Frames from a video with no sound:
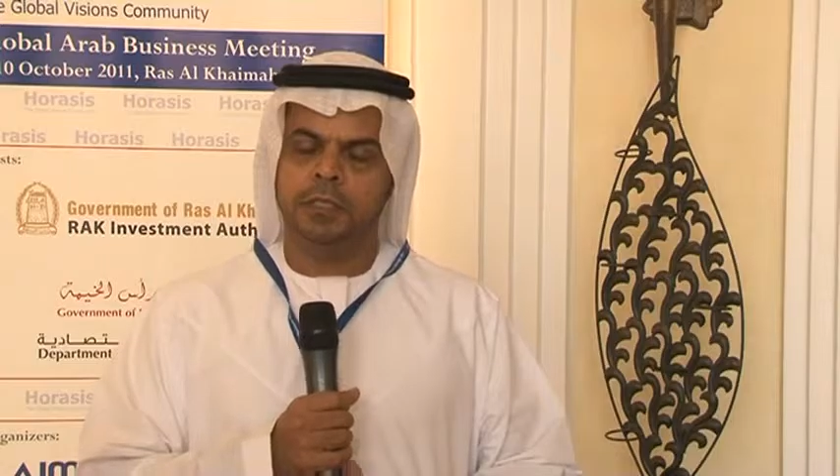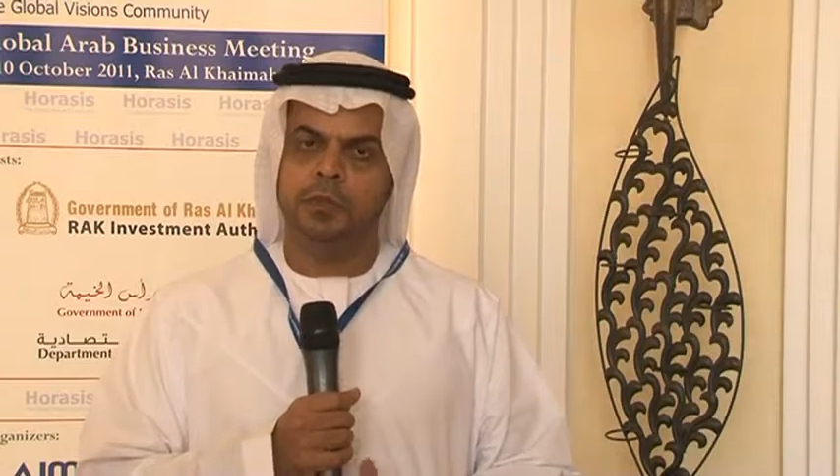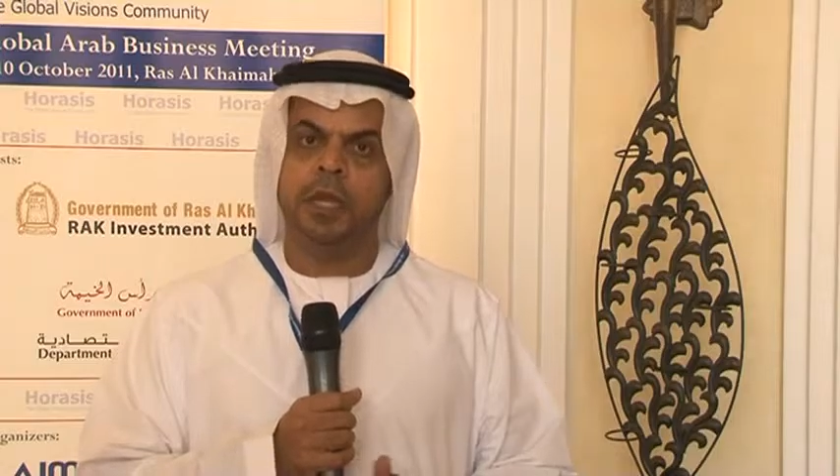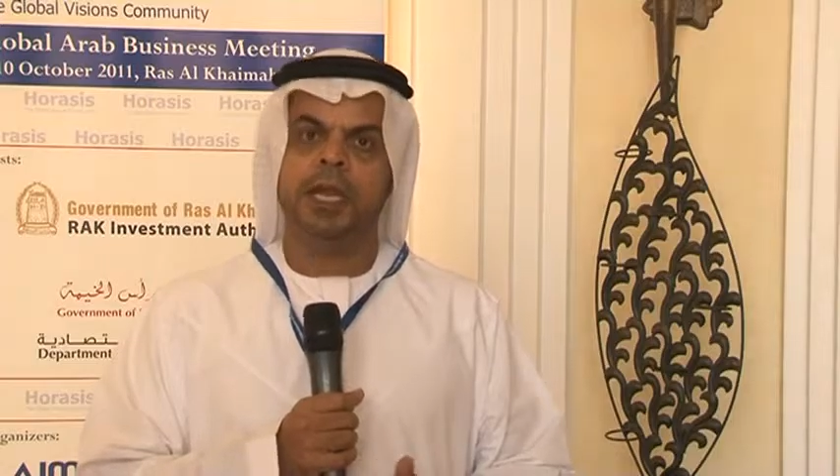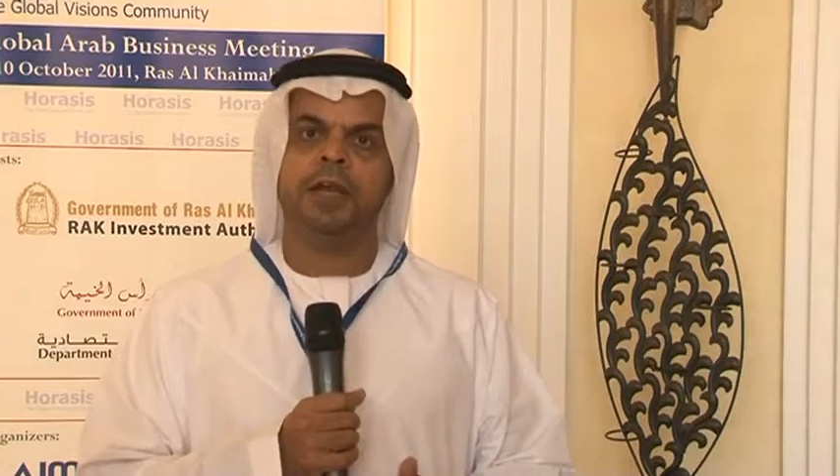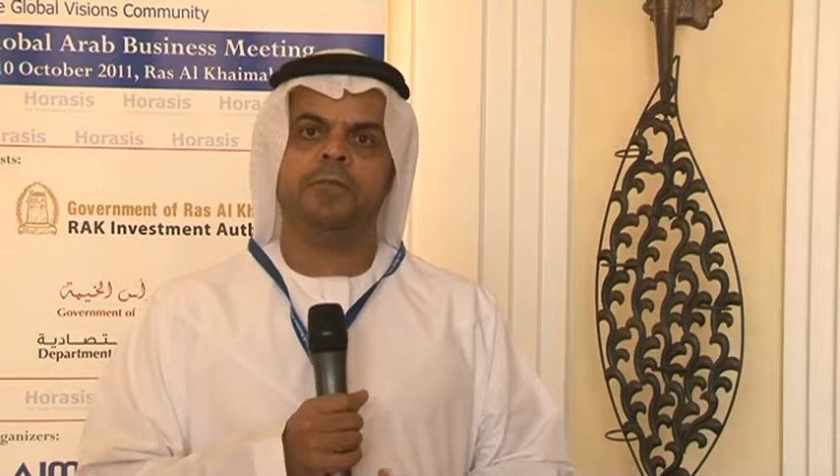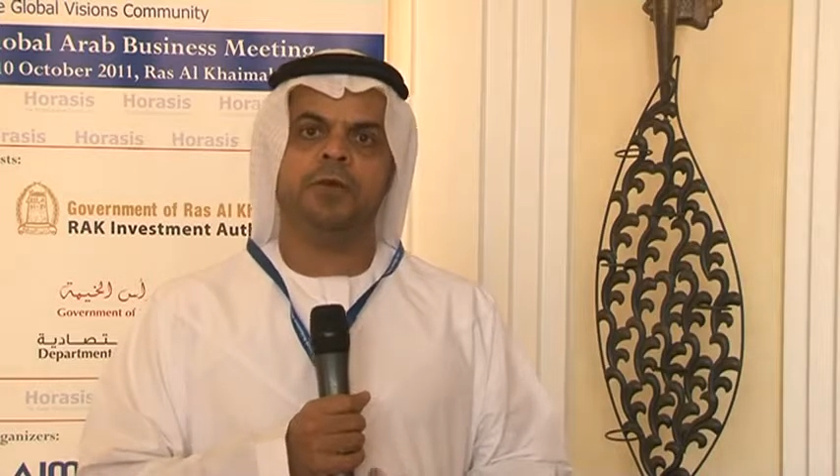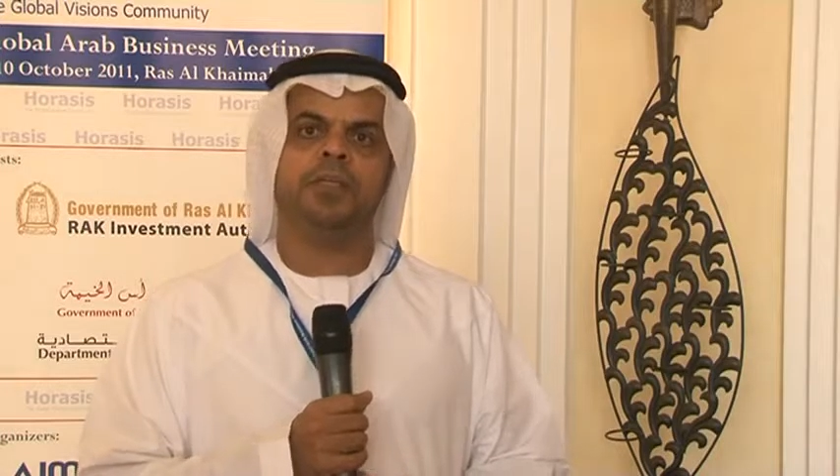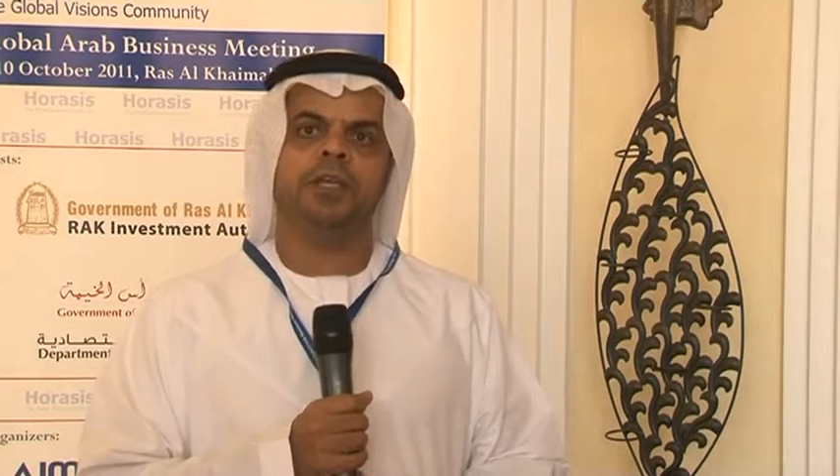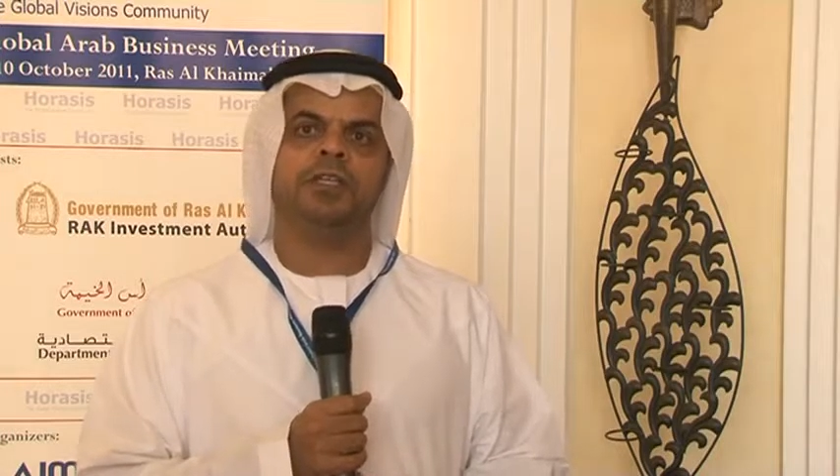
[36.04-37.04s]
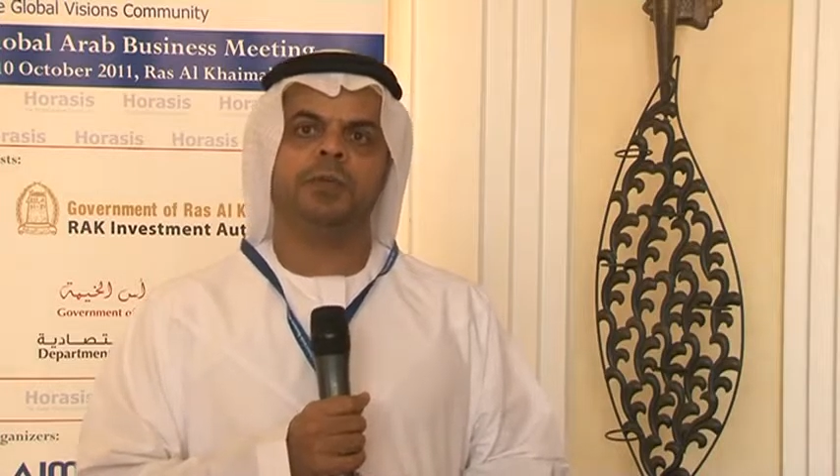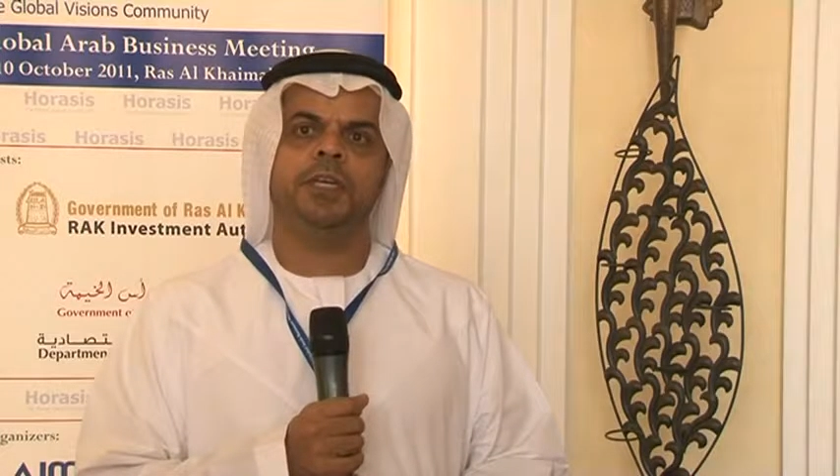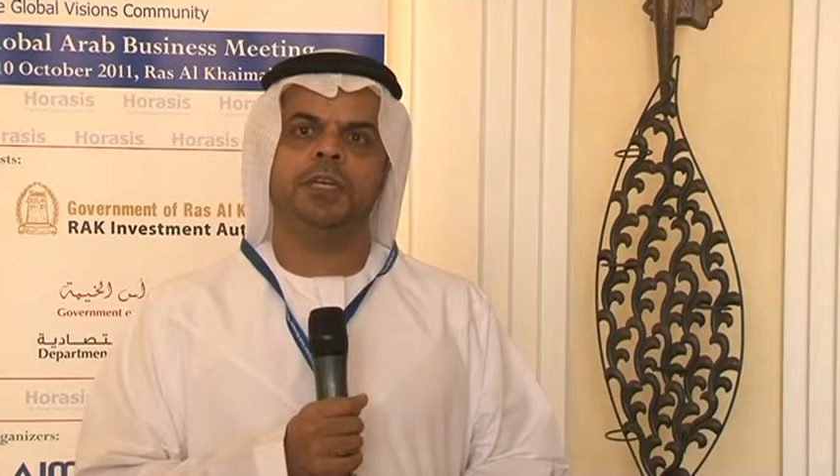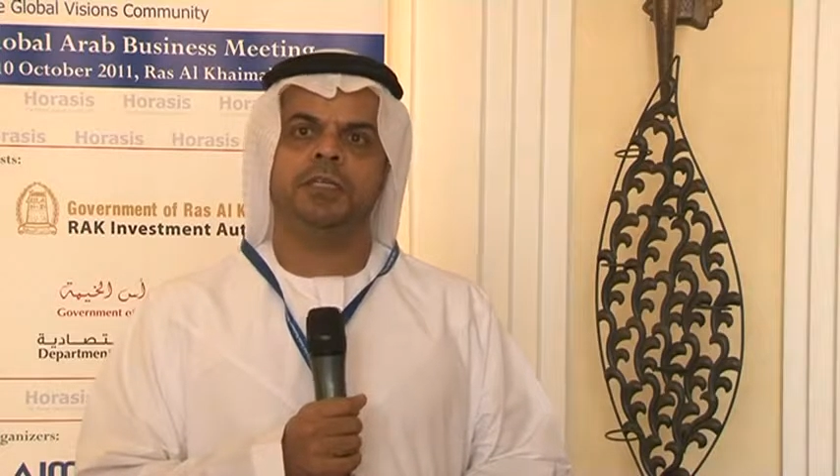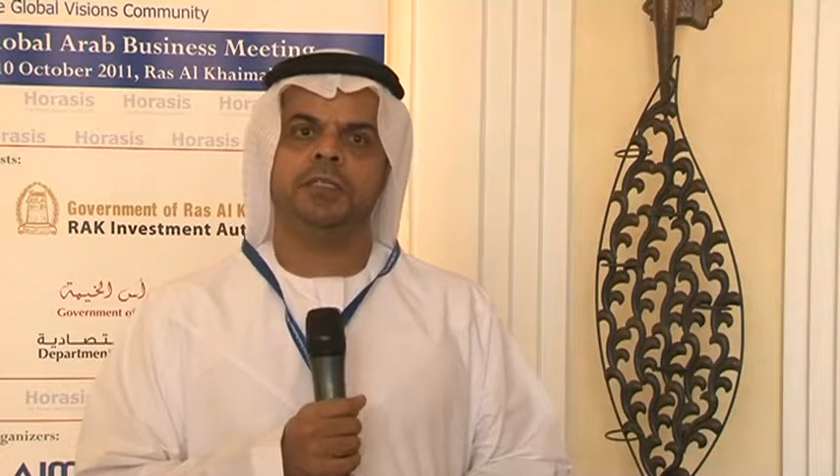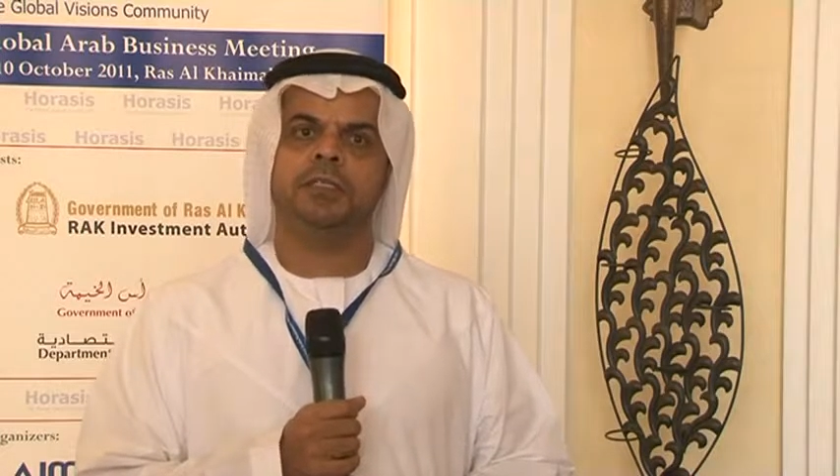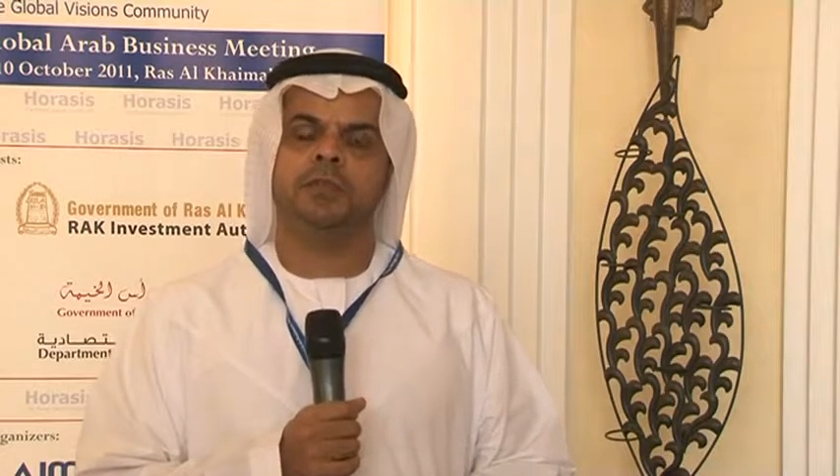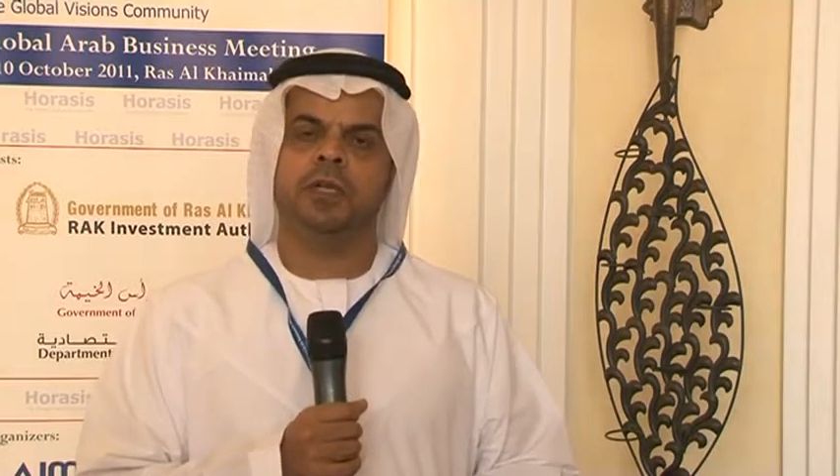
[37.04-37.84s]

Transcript: to learn from their experience,